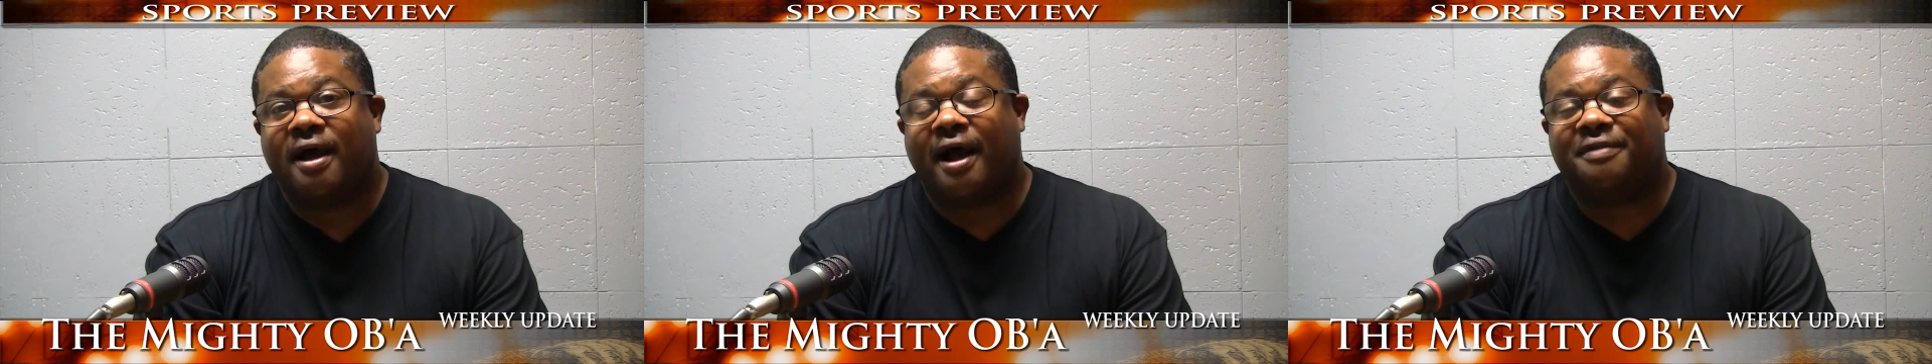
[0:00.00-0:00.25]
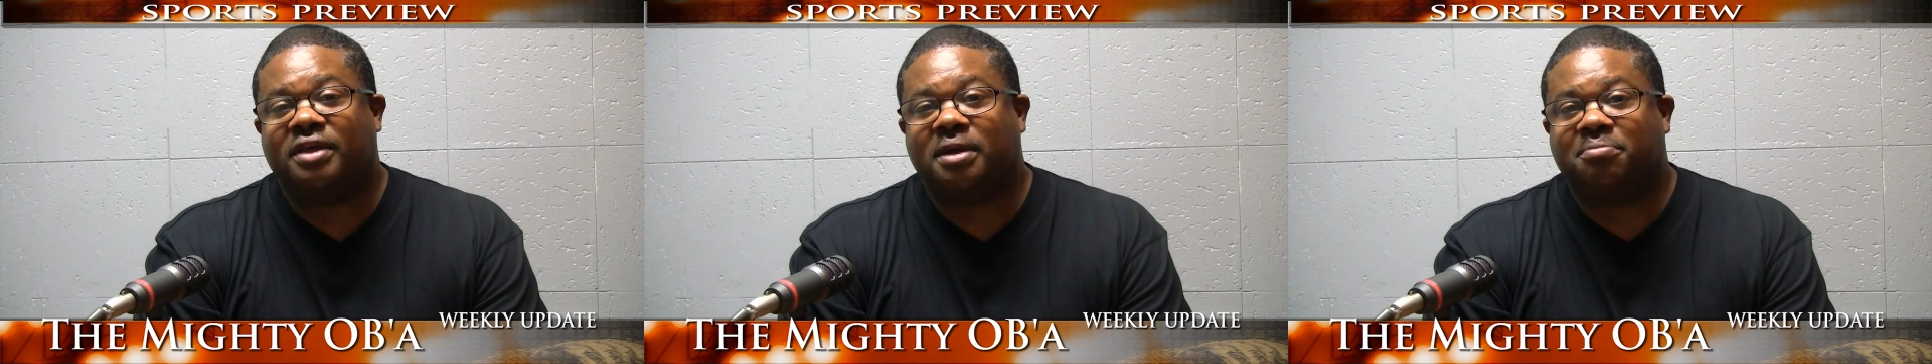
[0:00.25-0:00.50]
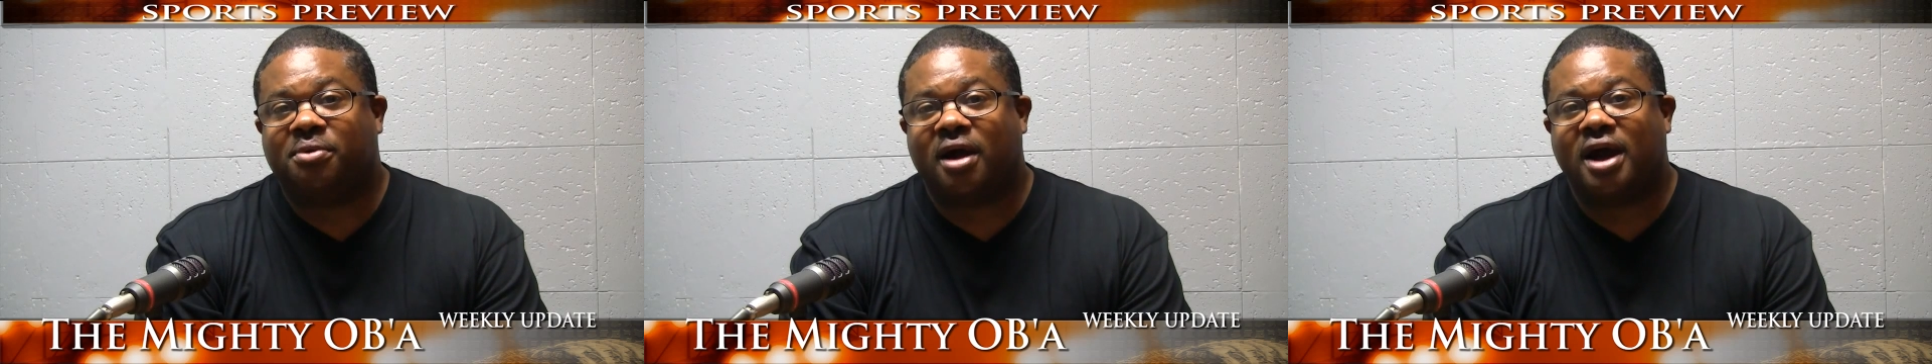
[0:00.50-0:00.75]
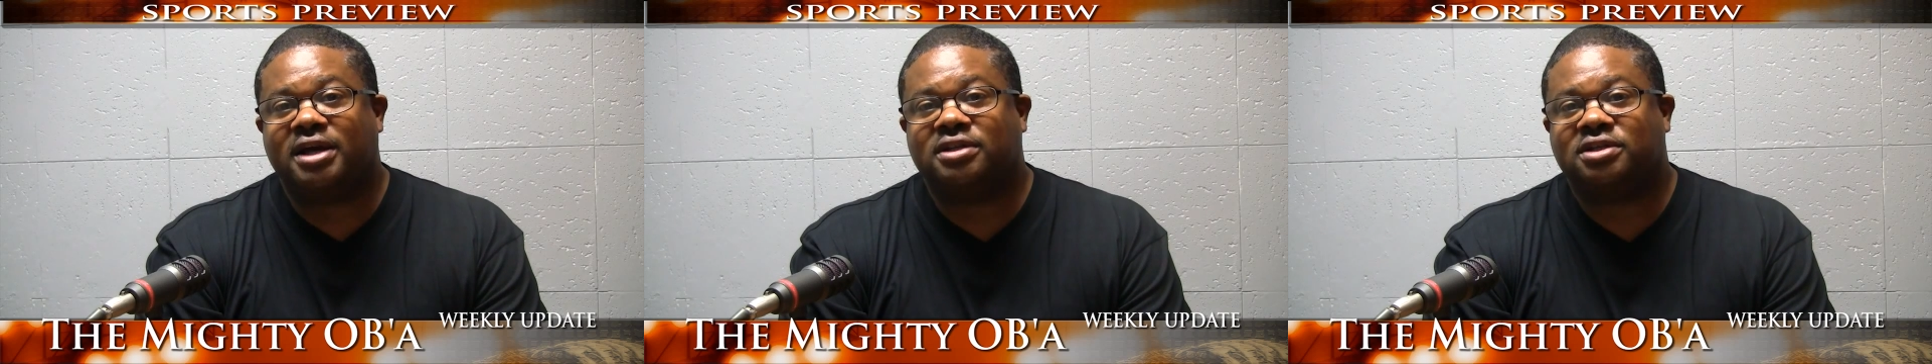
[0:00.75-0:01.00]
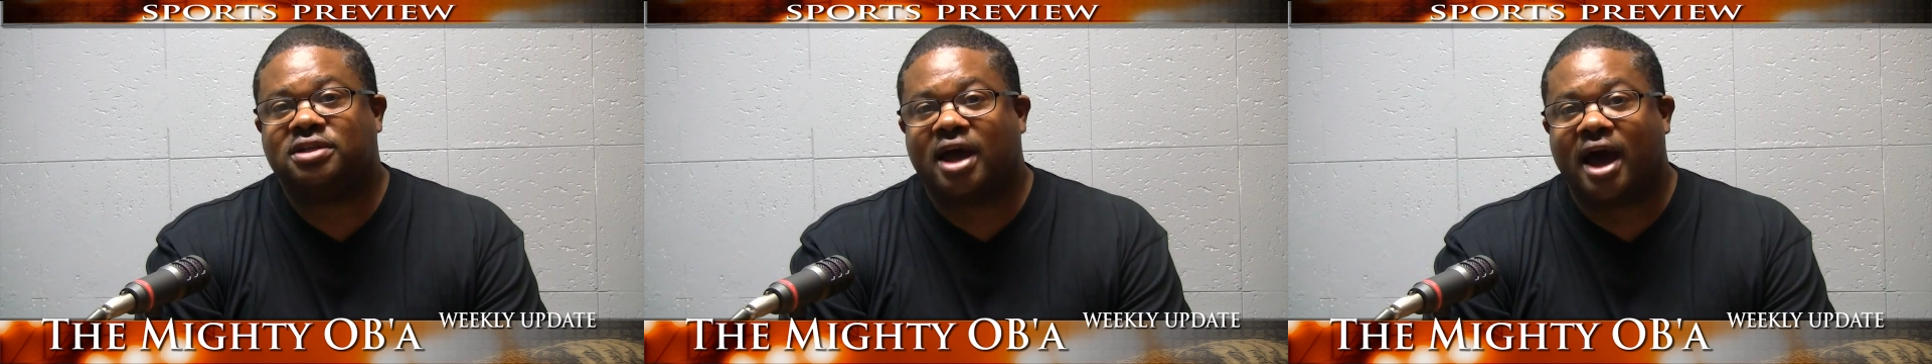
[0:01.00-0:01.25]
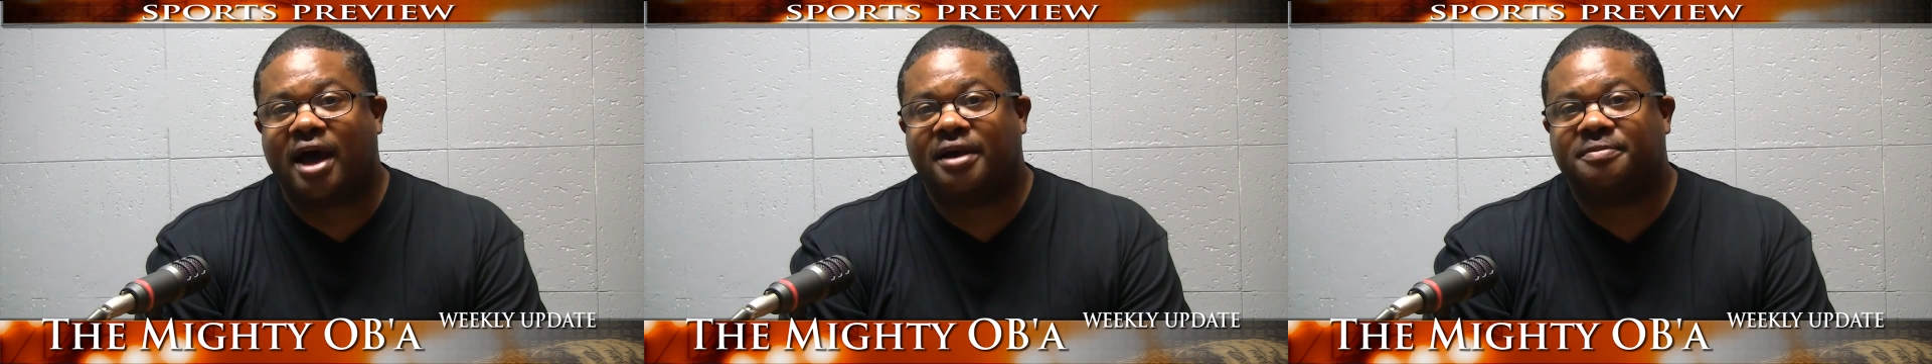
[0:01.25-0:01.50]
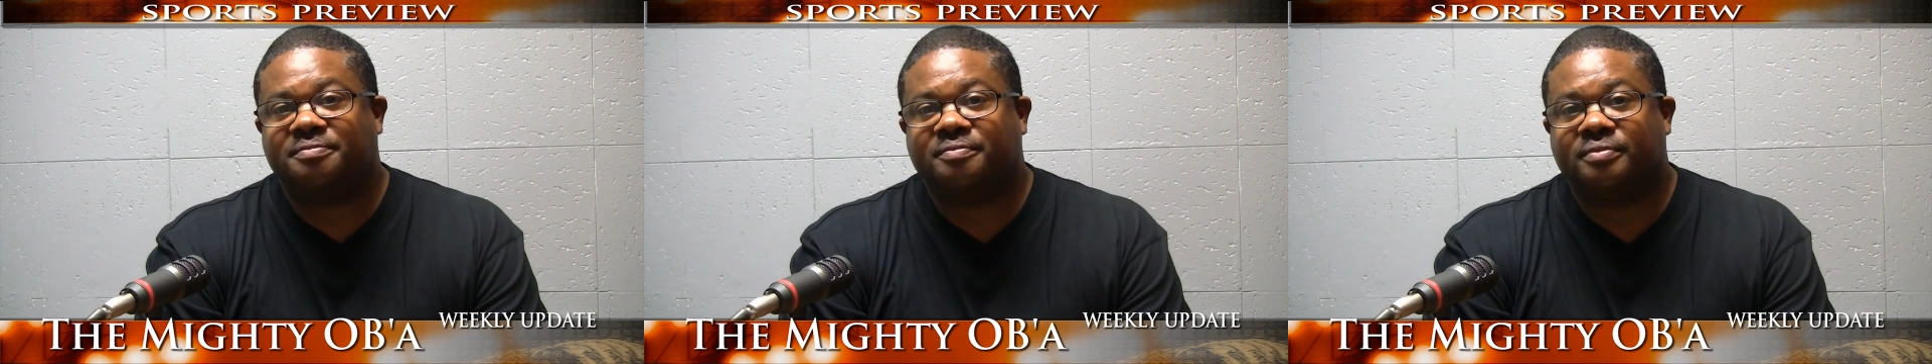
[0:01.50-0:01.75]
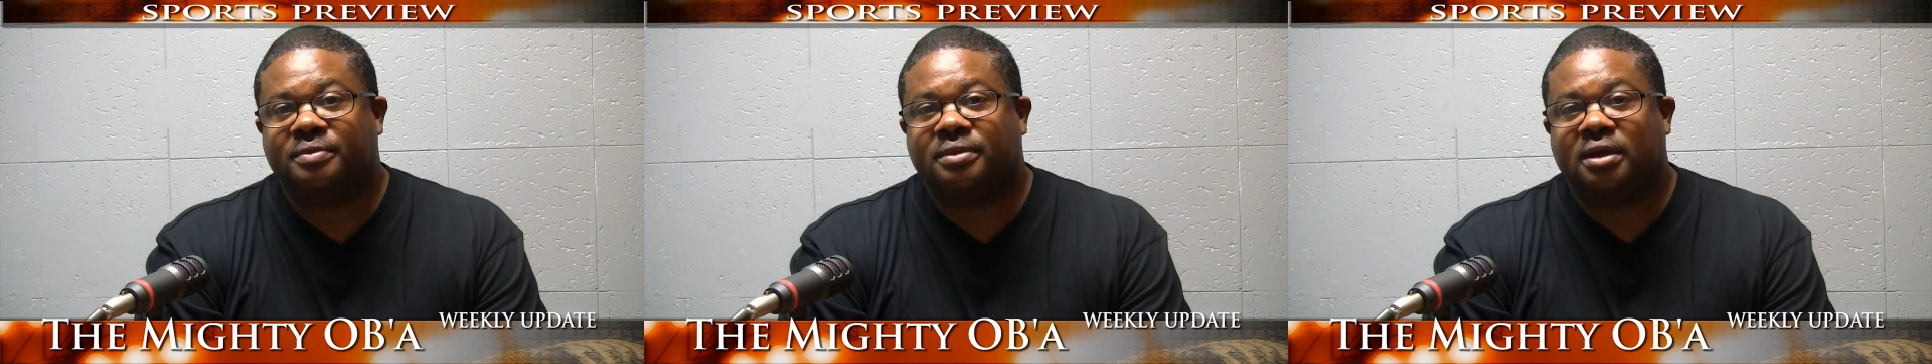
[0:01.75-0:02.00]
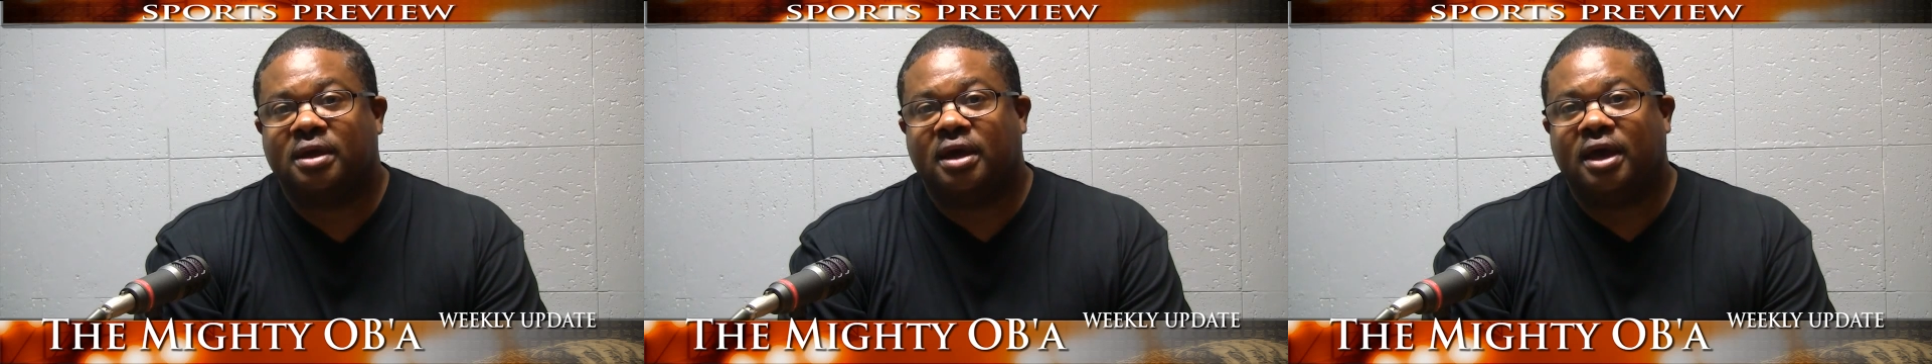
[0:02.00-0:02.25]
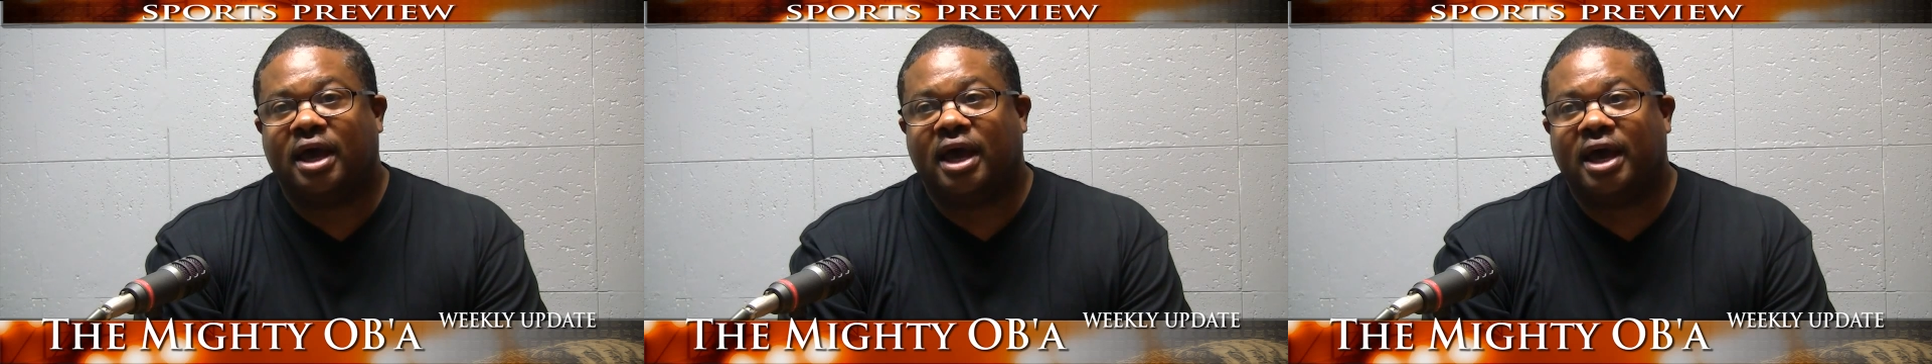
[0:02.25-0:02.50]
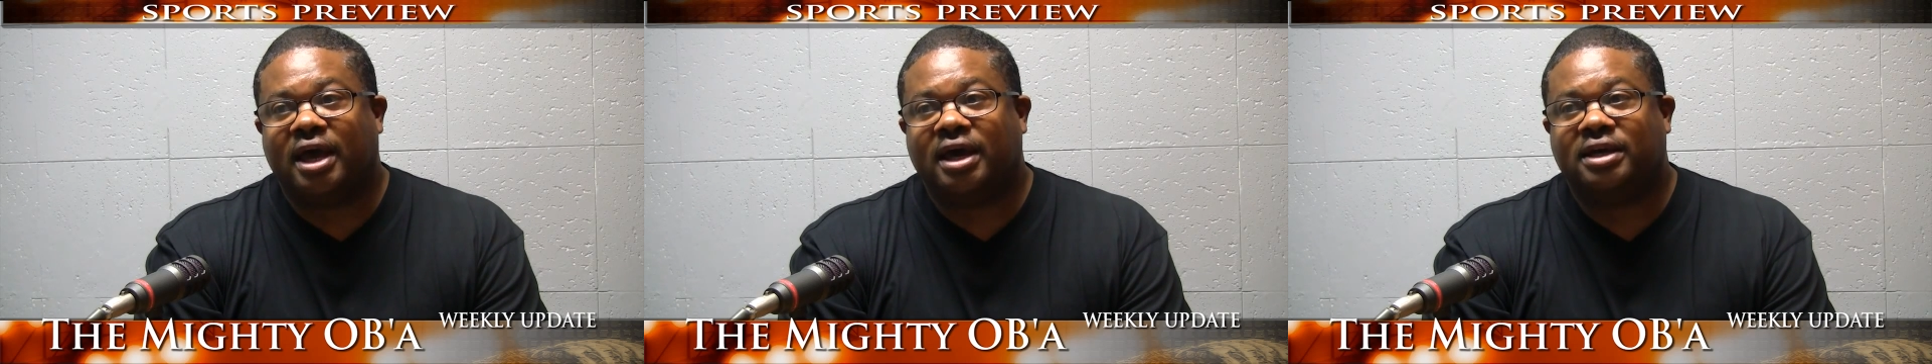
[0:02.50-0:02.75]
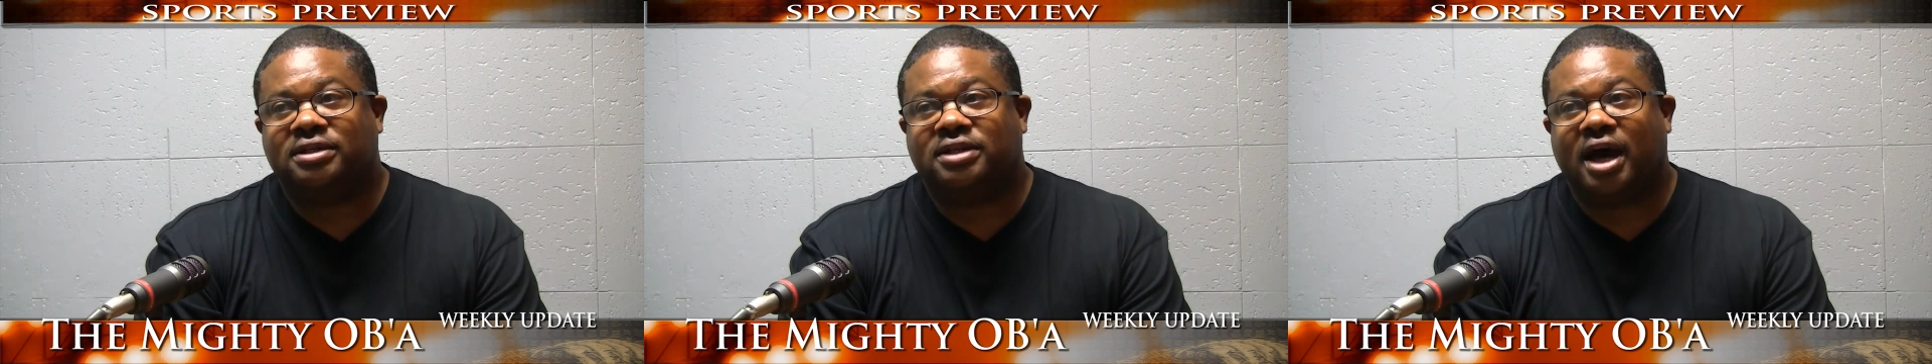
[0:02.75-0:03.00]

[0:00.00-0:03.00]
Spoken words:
I think Brian Scott and